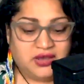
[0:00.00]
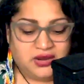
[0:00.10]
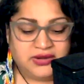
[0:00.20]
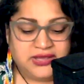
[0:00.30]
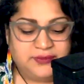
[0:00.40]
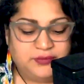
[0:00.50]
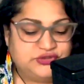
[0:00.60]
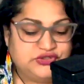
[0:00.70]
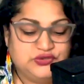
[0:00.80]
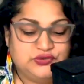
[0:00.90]
are able
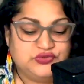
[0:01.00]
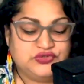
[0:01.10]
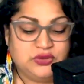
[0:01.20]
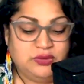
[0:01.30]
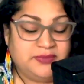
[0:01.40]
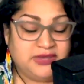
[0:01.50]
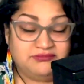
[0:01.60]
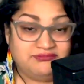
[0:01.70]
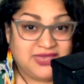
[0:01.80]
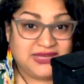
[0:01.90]
to show up
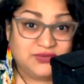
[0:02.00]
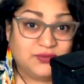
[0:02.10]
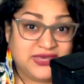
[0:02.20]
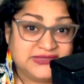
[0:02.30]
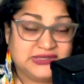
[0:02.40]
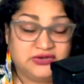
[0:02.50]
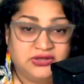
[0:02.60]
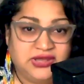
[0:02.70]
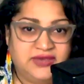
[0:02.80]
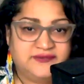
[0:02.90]
in many ways in our
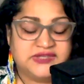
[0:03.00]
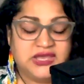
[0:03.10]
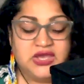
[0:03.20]
lives.